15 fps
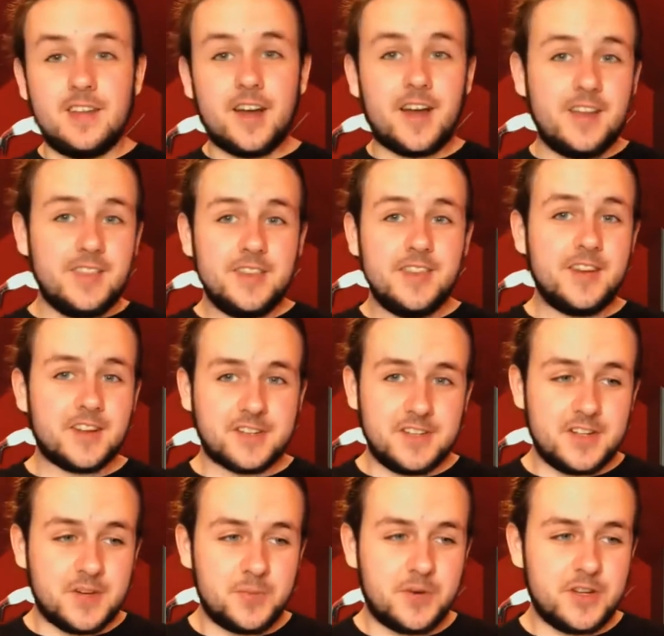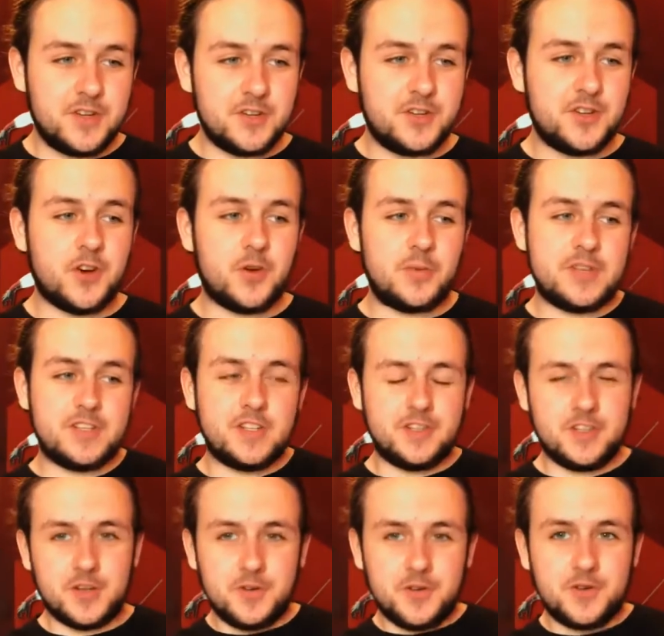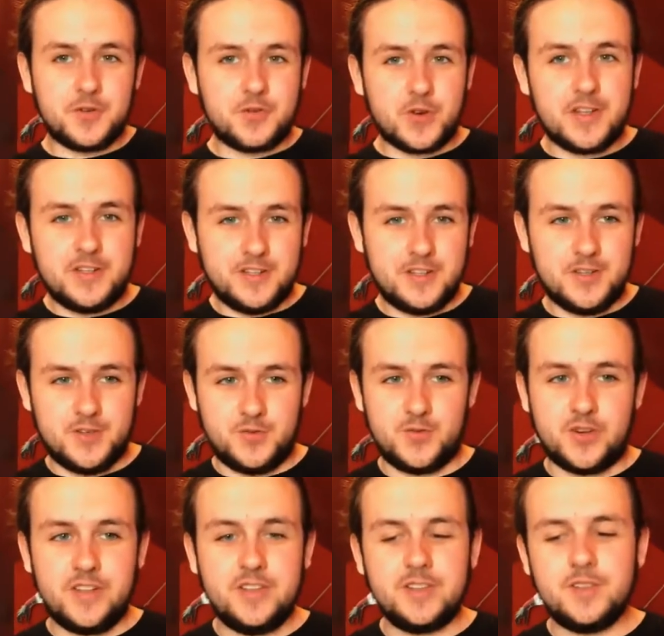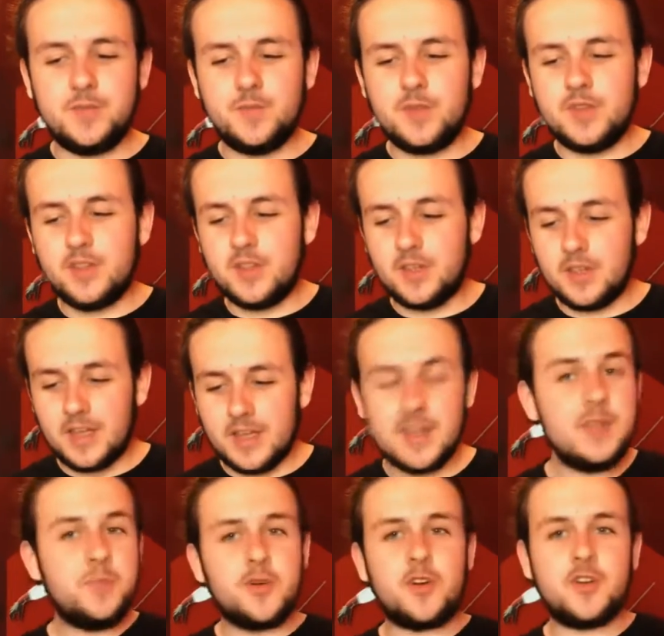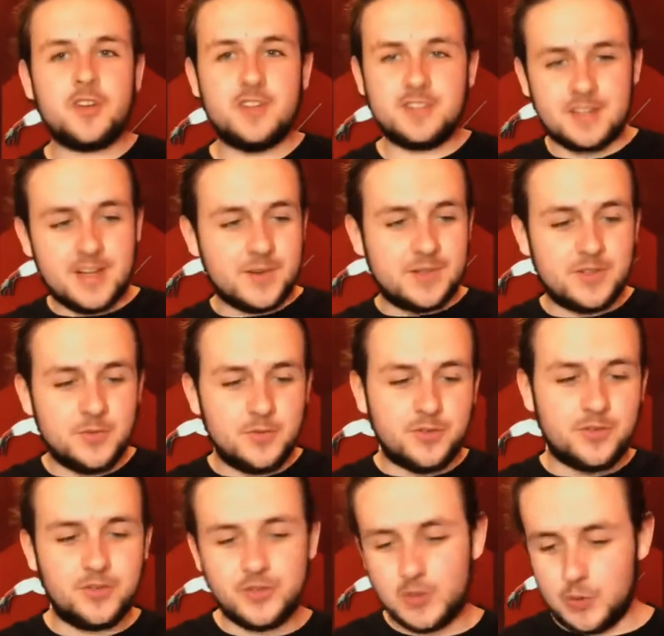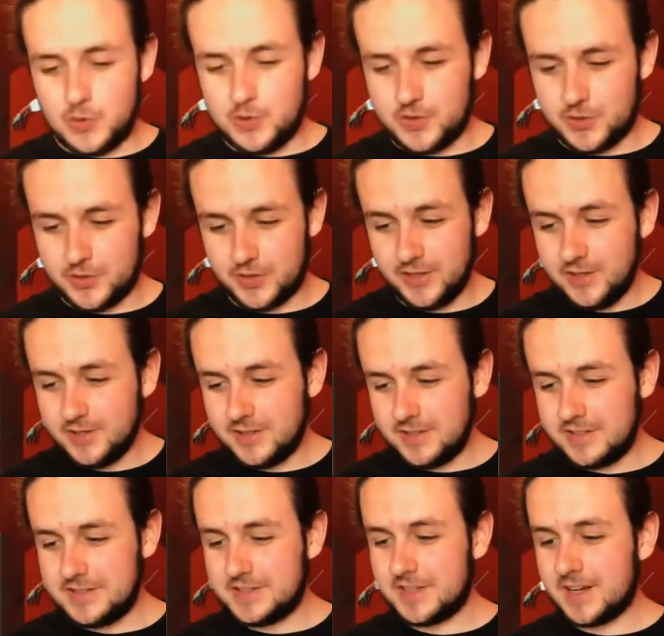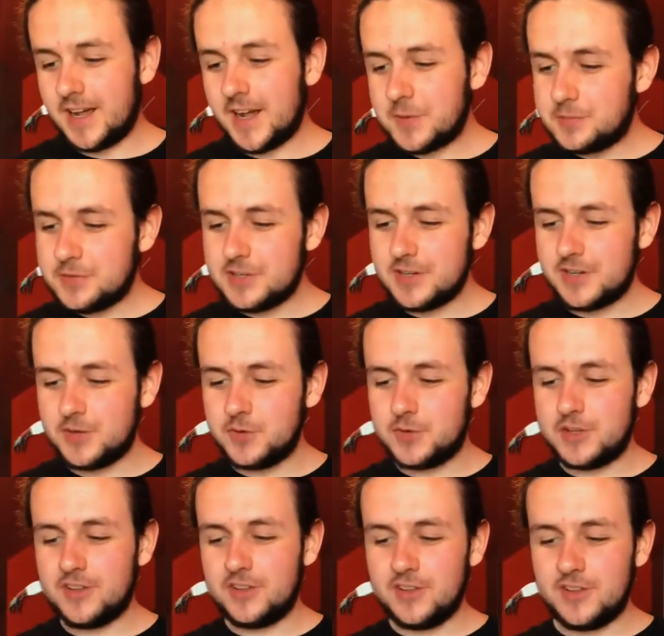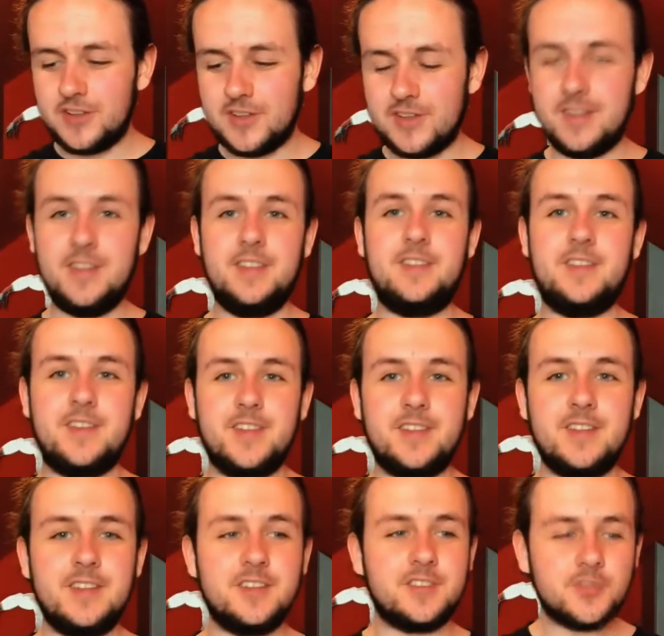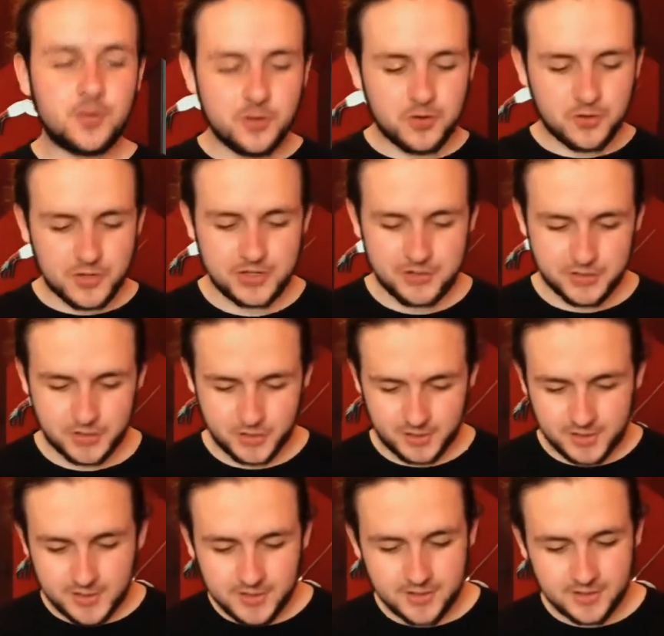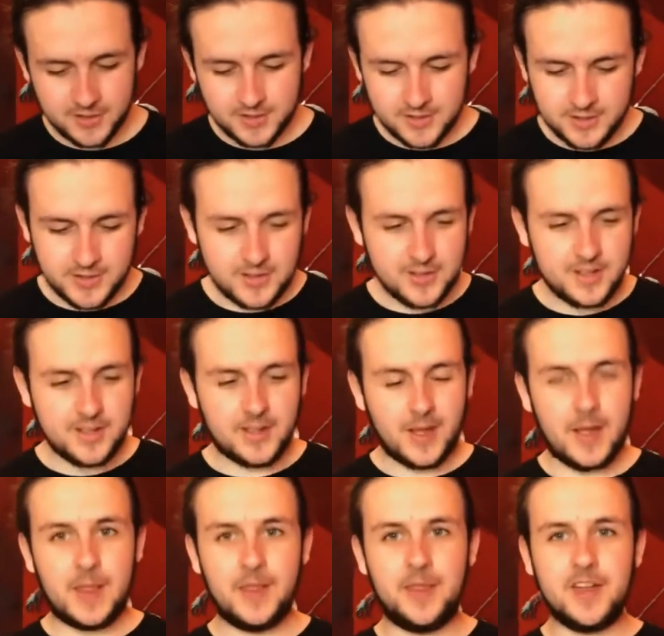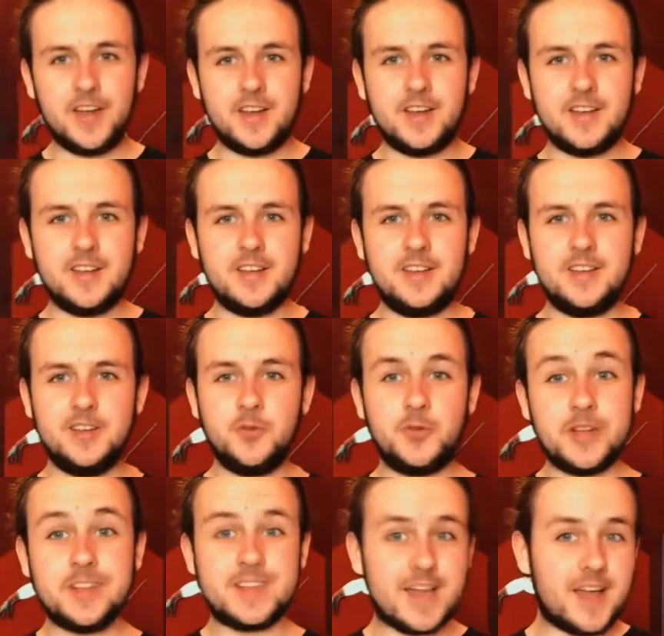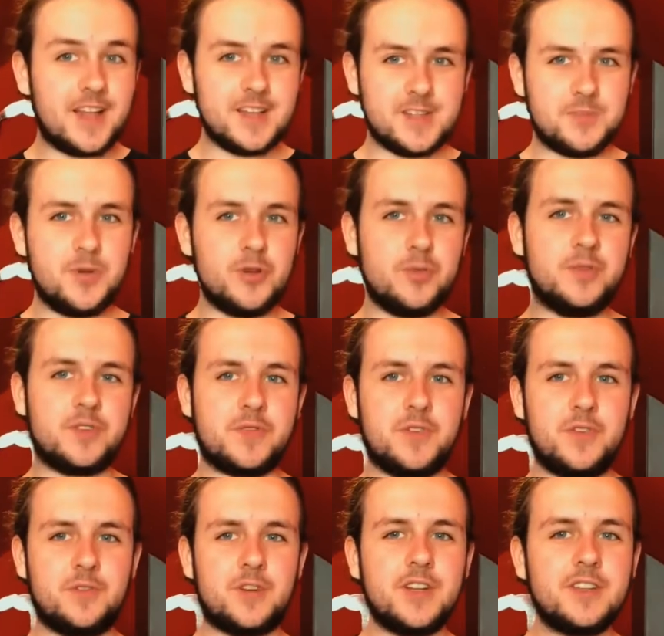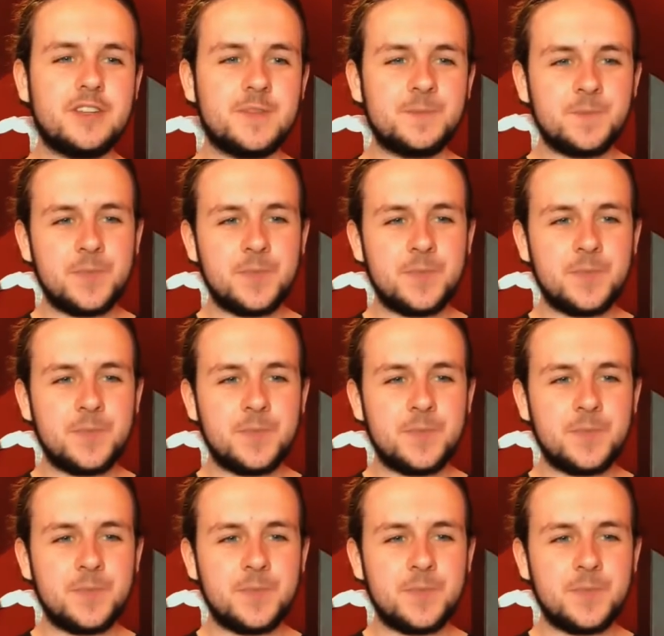I think he actually did a pretty good job. It's just down to writing, right? Eddie Brock is an absolute douche, right? He's an absolute idiot. He is so cringy that you can tell it's purposeful, right?